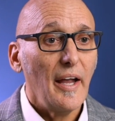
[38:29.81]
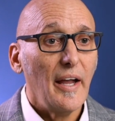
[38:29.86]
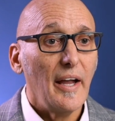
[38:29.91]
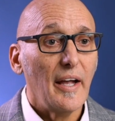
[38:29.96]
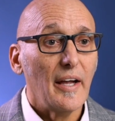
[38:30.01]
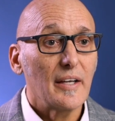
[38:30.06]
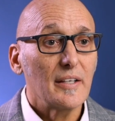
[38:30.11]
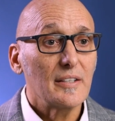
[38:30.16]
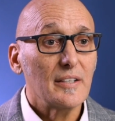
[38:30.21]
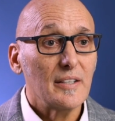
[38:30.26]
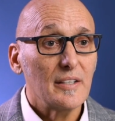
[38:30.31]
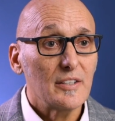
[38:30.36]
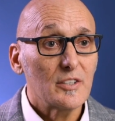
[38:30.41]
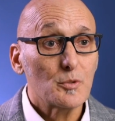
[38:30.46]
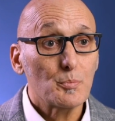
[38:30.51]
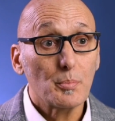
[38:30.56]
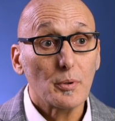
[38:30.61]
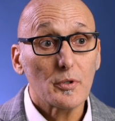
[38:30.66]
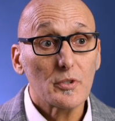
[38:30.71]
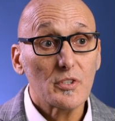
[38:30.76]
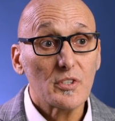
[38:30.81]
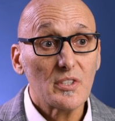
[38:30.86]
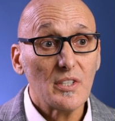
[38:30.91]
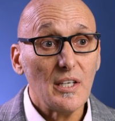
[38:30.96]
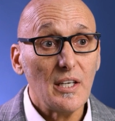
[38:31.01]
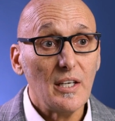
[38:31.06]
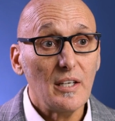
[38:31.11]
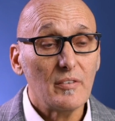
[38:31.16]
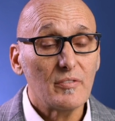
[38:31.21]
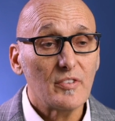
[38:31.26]
and is
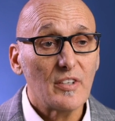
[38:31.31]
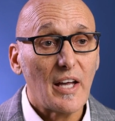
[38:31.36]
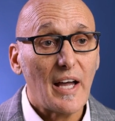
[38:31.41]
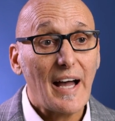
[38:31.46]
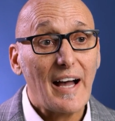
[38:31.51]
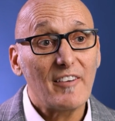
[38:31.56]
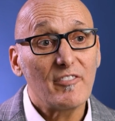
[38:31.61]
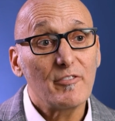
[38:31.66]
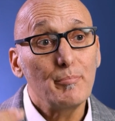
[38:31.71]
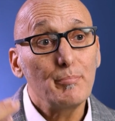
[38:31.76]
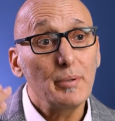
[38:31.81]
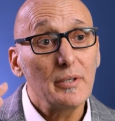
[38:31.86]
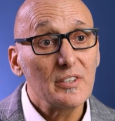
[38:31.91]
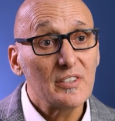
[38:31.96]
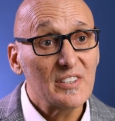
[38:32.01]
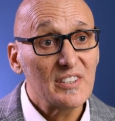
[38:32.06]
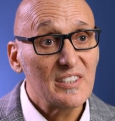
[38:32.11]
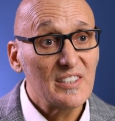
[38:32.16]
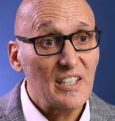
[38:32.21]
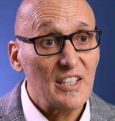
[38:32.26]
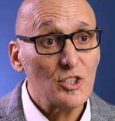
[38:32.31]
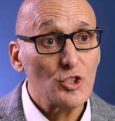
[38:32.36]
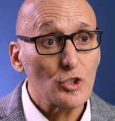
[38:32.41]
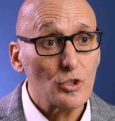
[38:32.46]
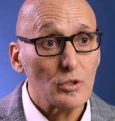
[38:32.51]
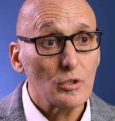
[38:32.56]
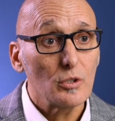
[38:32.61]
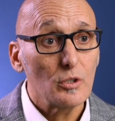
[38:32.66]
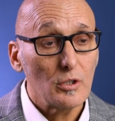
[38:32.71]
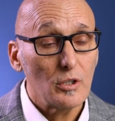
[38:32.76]
perceived to have
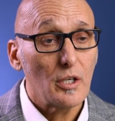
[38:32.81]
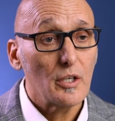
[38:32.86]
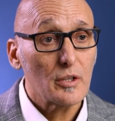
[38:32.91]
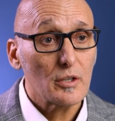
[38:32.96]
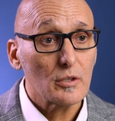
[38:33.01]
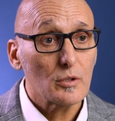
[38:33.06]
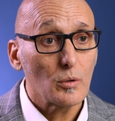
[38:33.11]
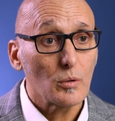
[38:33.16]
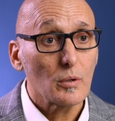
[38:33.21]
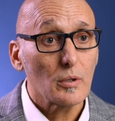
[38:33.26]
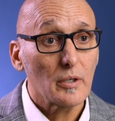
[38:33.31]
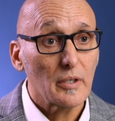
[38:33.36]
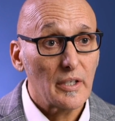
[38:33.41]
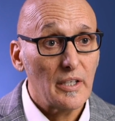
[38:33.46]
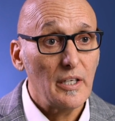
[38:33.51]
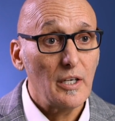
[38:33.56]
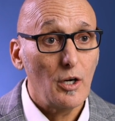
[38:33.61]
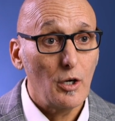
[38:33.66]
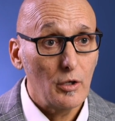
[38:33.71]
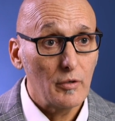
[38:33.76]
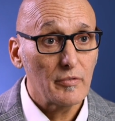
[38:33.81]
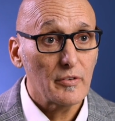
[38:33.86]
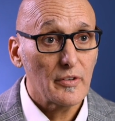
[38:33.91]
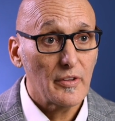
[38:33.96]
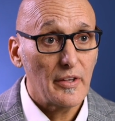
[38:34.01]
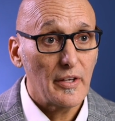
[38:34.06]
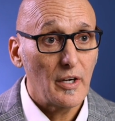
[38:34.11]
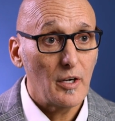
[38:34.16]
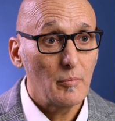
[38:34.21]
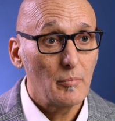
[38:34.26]
positional authority
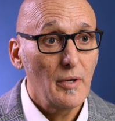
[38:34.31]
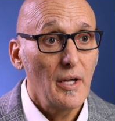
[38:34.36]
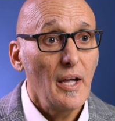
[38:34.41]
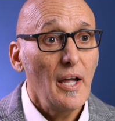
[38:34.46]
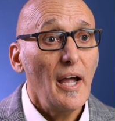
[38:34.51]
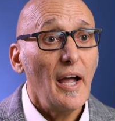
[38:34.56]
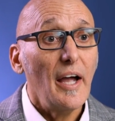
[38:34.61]
over them